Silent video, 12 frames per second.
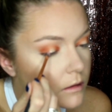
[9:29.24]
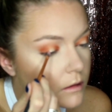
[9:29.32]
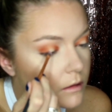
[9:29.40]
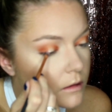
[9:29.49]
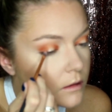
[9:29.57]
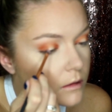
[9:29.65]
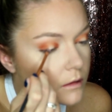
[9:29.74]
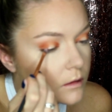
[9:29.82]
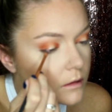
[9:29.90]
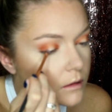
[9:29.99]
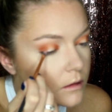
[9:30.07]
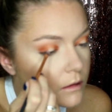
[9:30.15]
With
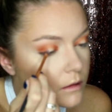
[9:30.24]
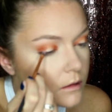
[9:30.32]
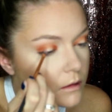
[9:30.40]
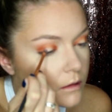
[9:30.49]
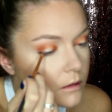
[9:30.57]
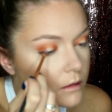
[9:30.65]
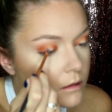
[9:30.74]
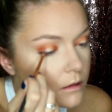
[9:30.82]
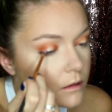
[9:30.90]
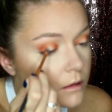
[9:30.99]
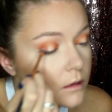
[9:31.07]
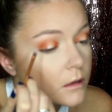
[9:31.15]
a little bit of
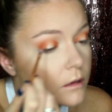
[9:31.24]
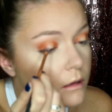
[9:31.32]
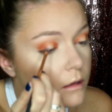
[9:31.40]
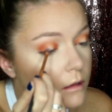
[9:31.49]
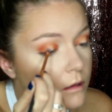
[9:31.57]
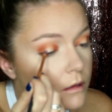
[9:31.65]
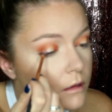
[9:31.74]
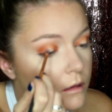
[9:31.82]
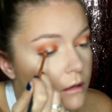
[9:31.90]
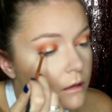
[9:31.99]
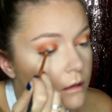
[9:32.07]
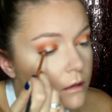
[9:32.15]
concealer,
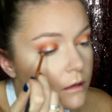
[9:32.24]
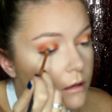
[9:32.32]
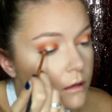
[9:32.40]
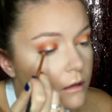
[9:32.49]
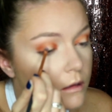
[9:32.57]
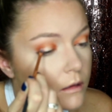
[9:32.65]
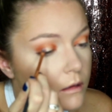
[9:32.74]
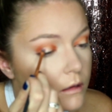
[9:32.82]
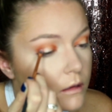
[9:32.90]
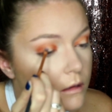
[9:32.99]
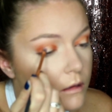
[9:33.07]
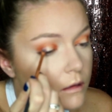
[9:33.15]
I'm just going
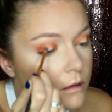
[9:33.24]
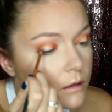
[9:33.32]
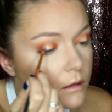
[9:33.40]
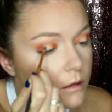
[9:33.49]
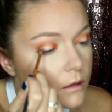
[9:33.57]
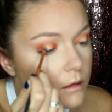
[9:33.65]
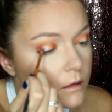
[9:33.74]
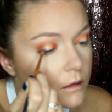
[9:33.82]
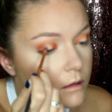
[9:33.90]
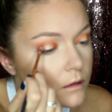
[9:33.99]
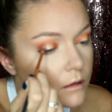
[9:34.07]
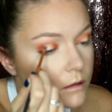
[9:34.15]
to clean
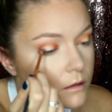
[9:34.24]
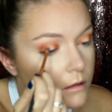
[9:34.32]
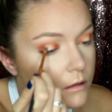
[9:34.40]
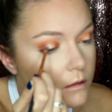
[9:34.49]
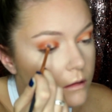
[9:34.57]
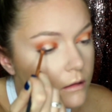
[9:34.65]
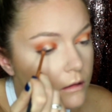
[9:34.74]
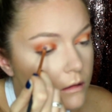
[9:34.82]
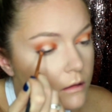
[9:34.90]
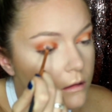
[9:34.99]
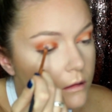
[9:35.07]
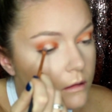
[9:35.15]
up that halo
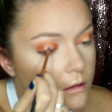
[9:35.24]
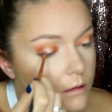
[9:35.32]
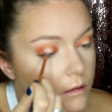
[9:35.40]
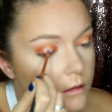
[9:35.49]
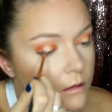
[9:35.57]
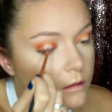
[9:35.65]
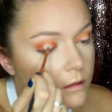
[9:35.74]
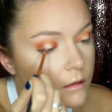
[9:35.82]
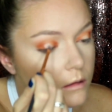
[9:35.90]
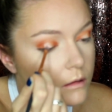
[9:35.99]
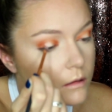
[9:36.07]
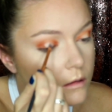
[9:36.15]
area
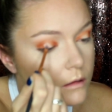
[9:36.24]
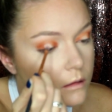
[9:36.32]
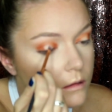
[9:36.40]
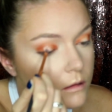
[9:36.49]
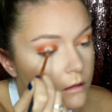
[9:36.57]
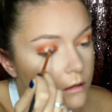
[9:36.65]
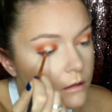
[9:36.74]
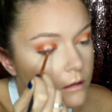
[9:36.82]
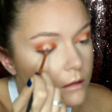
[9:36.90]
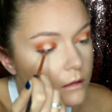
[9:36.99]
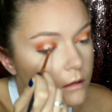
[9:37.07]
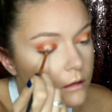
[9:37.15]
so that the color
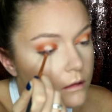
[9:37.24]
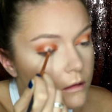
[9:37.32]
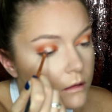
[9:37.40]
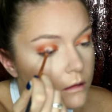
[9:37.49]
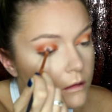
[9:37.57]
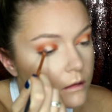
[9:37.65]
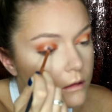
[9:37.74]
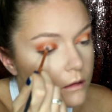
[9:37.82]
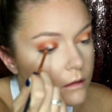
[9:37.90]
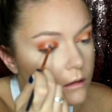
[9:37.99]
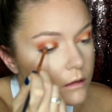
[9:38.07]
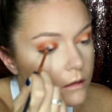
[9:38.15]
will be really
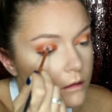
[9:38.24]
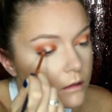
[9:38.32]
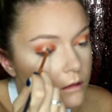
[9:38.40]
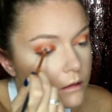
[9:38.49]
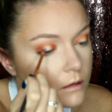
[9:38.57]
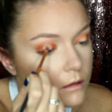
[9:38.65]
vibrant.